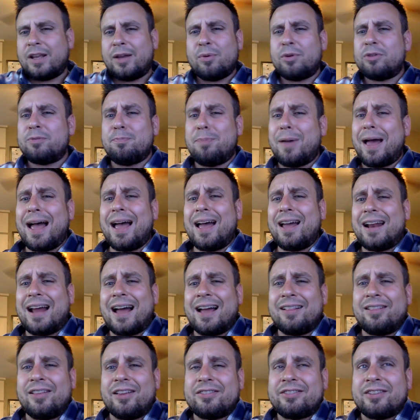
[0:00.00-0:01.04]
It was bad.
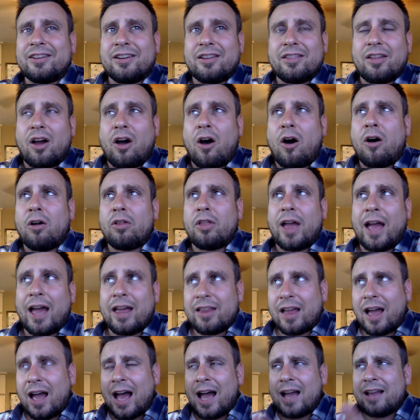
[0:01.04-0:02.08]
I listened to all
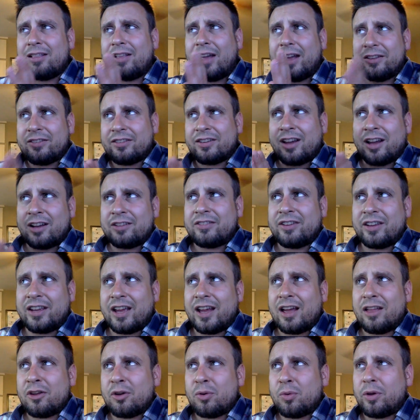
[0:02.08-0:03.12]
the highlights cut
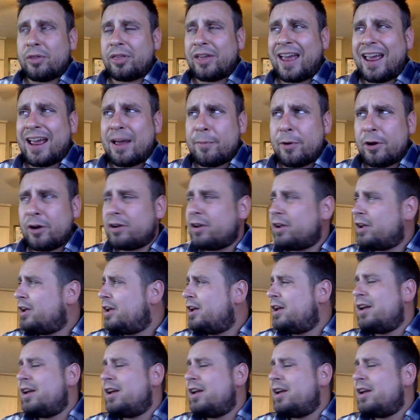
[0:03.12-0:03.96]
together with Hammer,